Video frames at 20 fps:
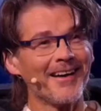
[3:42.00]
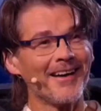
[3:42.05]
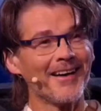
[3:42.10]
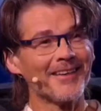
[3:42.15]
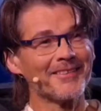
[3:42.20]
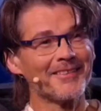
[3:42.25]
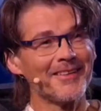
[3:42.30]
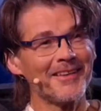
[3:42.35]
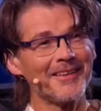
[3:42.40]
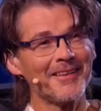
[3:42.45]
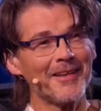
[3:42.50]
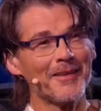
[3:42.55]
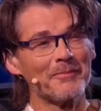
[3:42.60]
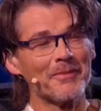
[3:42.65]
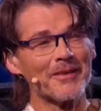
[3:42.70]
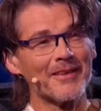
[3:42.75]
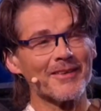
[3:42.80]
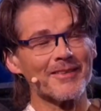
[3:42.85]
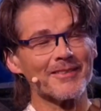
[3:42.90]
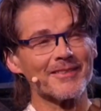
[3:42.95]
I did it
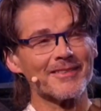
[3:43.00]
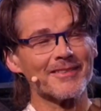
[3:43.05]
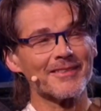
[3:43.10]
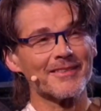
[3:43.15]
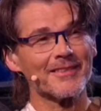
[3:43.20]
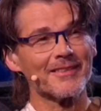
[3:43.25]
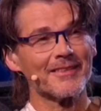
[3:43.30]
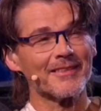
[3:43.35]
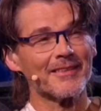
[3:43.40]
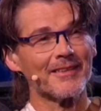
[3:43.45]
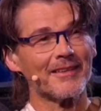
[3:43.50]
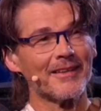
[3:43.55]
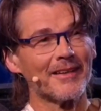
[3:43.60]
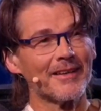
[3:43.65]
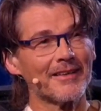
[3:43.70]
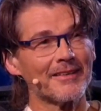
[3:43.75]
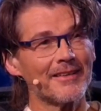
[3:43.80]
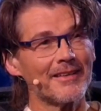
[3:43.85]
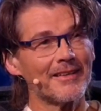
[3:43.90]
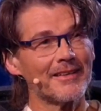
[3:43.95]
because I
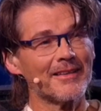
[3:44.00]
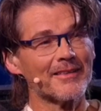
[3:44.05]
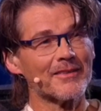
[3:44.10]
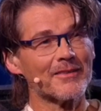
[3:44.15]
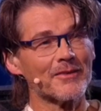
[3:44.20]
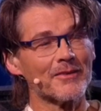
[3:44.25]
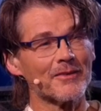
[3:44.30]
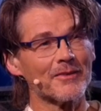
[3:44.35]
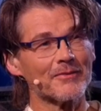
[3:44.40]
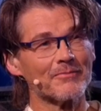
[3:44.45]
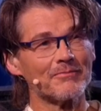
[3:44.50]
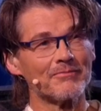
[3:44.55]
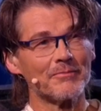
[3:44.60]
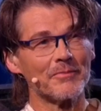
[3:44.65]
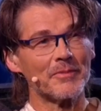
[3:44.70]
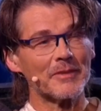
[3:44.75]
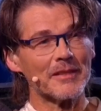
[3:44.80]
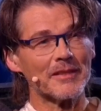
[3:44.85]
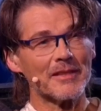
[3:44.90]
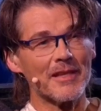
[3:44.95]
needed to
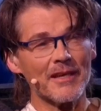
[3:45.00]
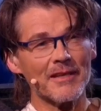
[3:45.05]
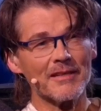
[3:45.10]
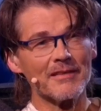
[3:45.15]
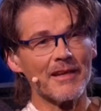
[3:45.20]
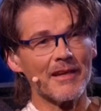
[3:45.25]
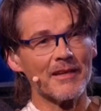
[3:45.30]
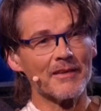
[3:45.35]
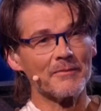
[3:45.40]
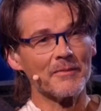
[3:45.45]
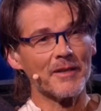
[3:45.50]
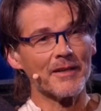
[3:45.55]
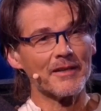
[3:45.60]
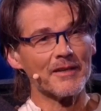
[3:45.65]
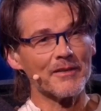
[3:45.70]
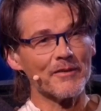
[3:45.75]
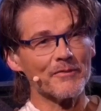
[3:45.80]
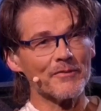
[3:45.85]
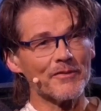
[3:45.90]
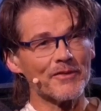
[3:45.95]
be kicked out of my comfort